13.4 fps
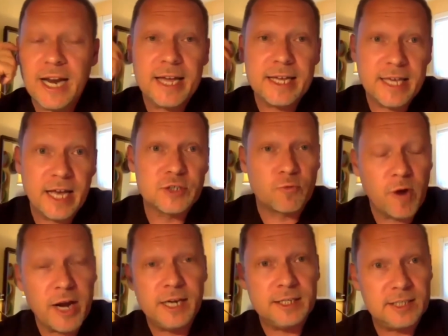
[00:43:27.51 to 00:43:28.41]
I guess,
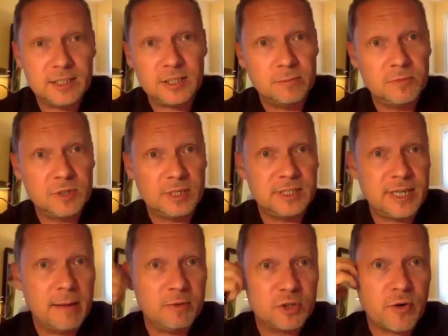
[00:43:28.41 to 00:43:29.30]
writing systems and
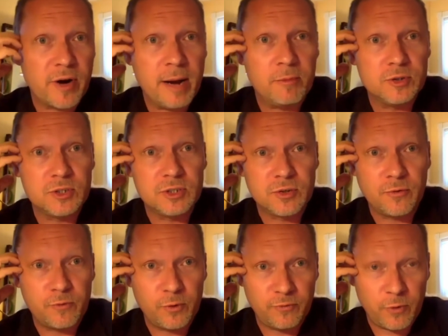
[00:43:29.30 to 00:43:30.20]
established grammars and
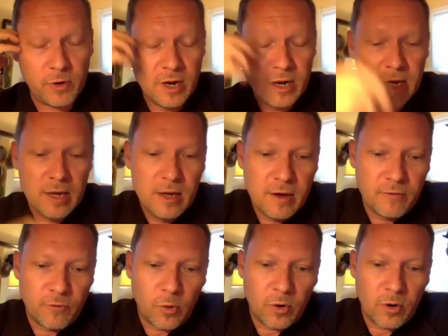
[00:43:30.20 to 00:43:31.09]
so forth
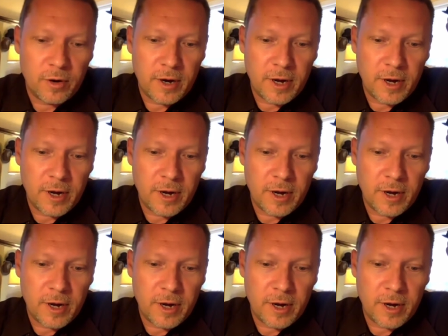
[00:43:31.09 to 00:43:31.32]
for